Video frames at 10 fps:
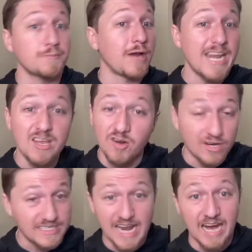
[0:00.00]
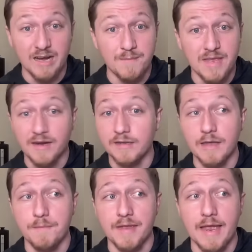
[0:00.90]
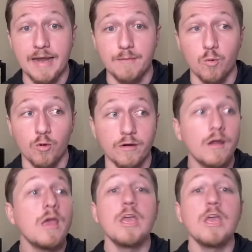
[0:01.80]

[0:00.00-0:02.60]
Brady Cook is not going to be in Columbia anymore.